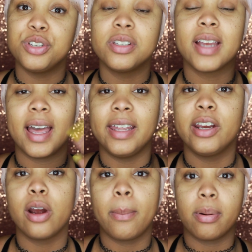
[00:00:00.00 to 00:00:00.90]
using LA
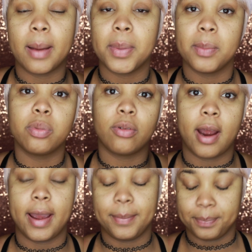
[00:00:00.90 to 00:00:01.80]
Girl Prep and
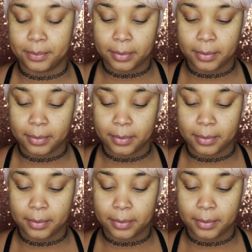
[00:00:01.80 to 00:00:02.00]
Prime.